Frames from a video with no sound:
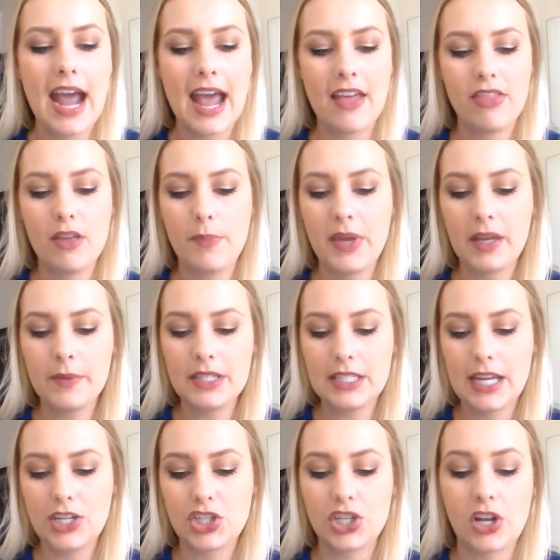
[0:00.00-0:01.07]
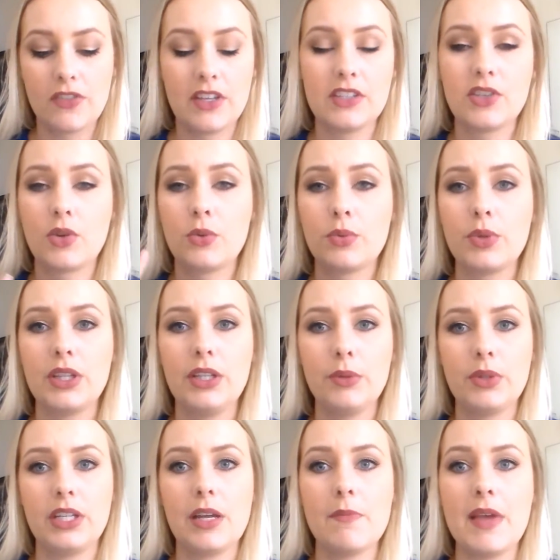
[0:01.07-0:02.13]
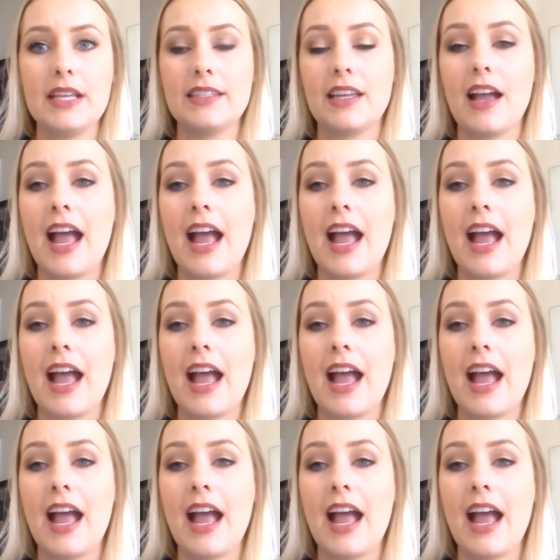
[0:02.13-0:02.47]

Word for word: And the pigmentation on these are really amazing.